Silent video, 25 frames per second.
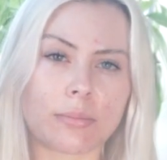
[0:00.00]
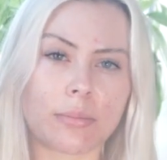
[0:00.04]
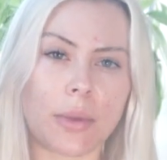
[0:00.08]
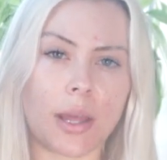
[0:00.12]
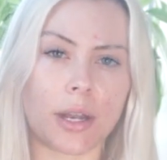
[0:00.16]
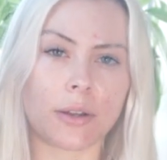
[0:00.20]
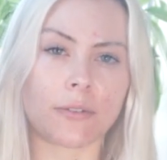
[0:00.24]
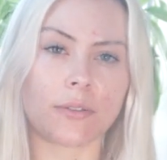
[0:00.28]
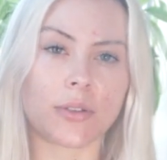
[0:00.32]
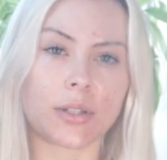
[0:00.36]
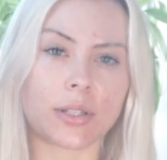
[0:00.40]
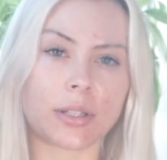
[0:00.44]

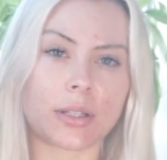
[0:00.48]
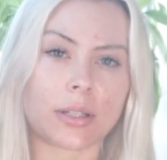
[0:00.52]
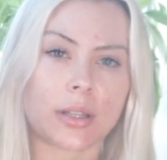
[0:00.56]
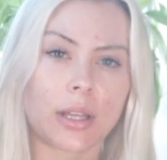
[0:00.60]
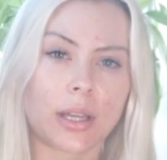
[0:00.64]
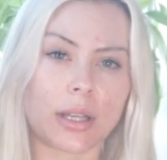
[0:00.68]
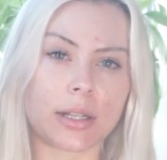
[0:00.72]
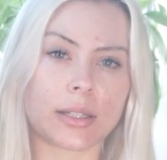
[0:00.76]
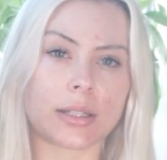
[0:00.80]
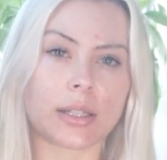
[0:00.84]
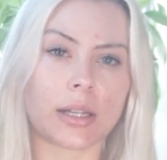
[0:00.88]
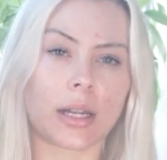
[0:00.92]
manifest
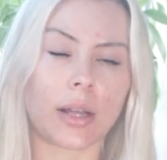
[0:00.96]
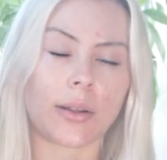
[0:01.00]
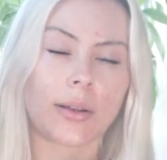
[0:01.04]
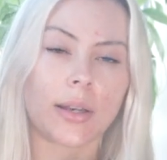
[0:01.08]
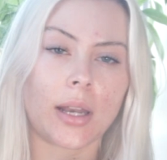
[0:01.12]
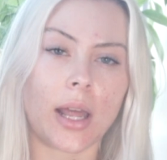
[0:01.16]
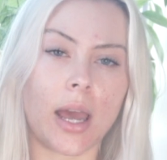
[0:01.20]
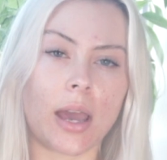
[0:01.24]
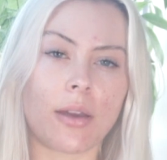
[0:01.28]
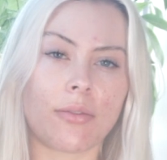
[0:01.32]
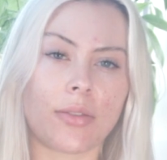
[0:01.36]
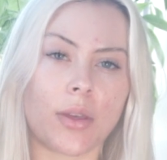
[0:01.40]
things in our
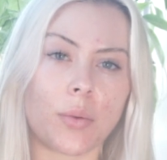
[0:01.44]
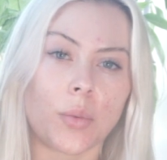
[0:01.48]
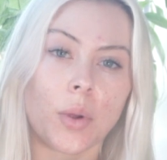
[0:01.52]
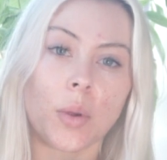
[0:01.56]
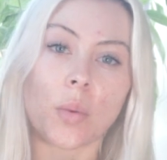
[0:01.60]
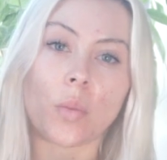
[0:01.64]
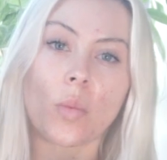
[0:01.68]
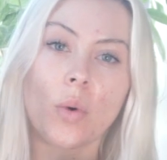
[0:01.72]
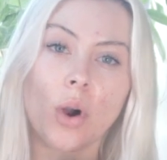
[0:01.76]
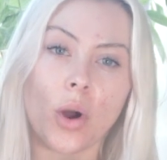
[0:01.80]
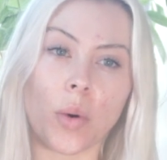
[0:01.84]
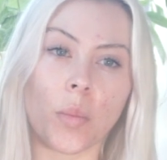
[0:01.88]
life that we
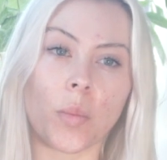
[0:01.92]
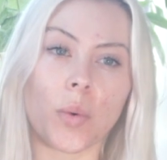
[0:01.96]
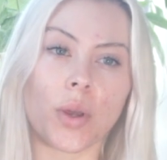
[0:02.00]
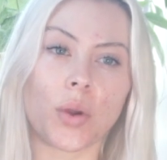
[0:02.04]
want,